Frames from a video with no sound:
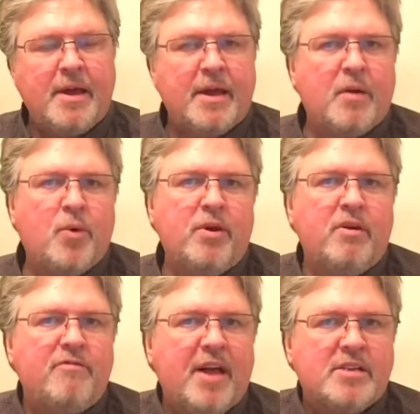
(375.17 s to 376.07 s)
And I wonder
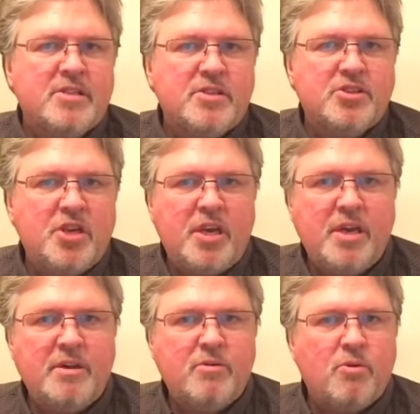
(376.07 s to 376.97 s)
if that's the
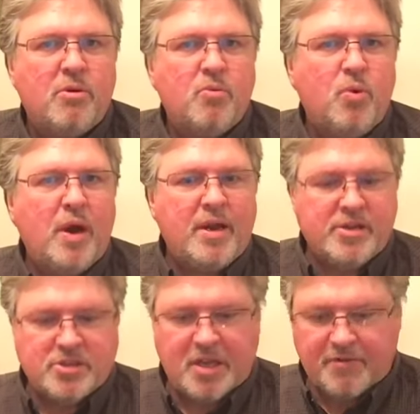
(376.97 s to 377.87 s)
chia or what
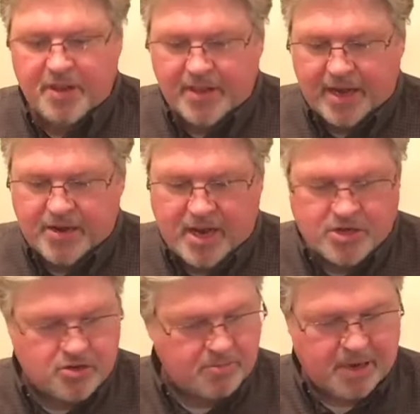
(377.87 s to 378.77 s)
is giving that
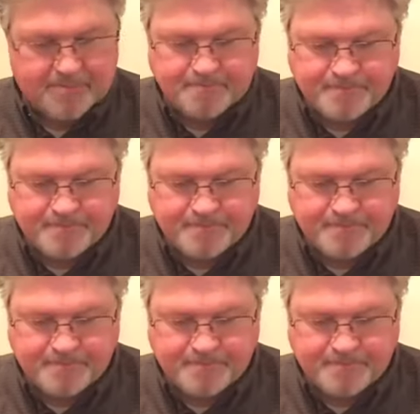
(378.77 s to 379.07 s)
texture, but I'm,